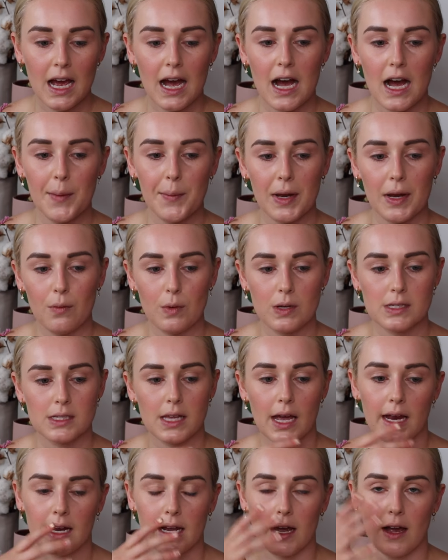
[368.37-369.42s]
It was
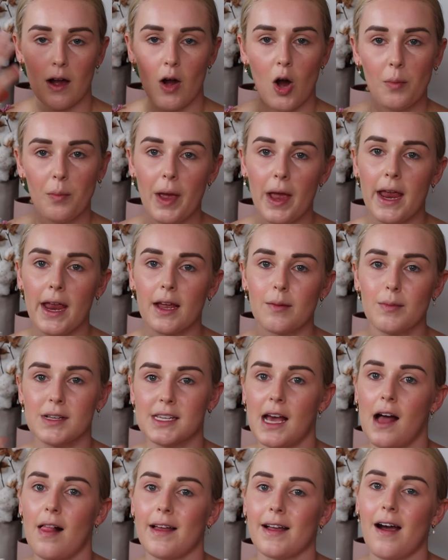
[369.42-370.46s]
like a hot pink
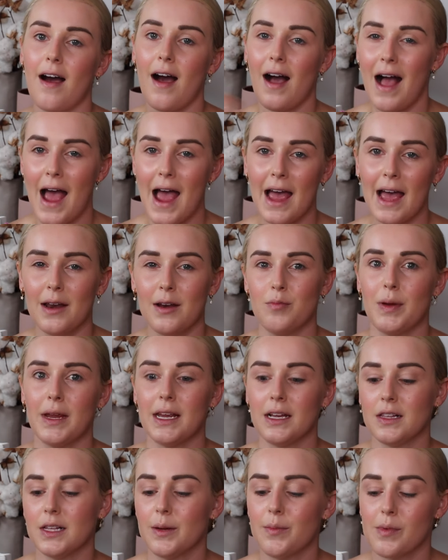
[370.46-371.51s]
metallic eye and a
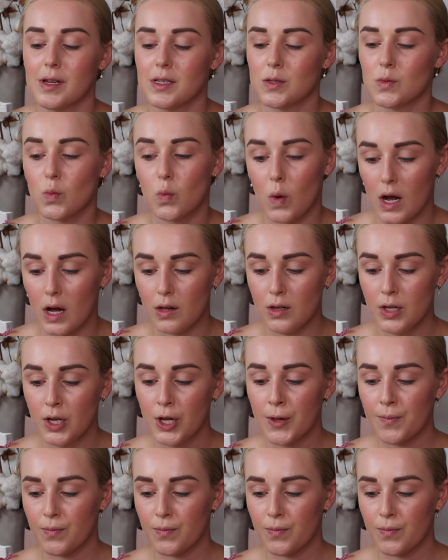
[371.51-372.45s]
pink lip as well,